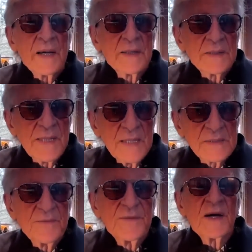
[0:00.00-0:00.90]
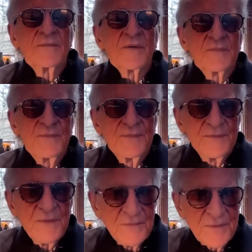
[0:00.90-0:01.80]
can testify from
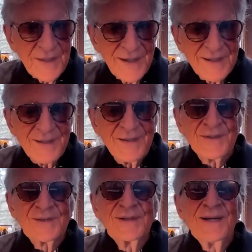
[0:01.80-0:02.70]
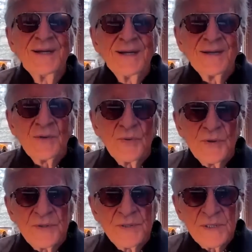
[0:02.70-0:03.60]
59 years to
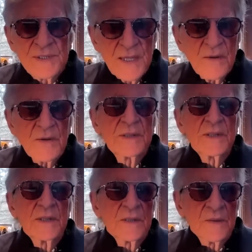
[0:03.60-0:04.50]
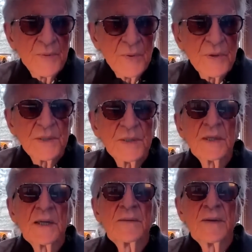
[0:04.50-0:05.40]
the sincerity and the purity
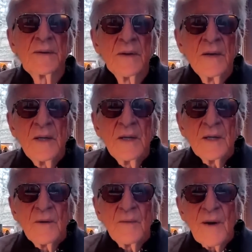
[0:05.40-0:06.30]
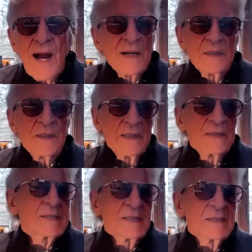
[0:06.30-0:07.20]
and the radical
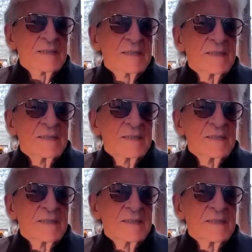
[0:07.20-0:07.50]
innocence.